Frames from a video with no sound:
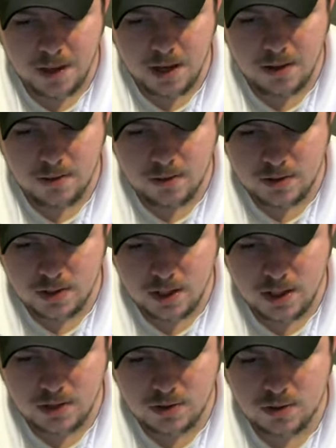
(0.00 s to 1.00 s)
And there's
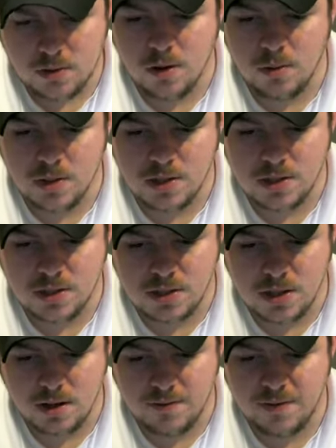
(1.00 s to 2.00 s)
a Toro, which is
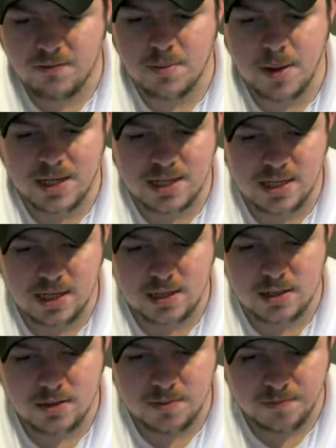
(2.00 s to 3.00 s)
a uh, 50 by
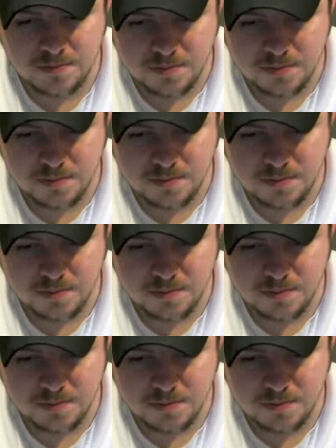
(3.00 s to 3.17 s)
6.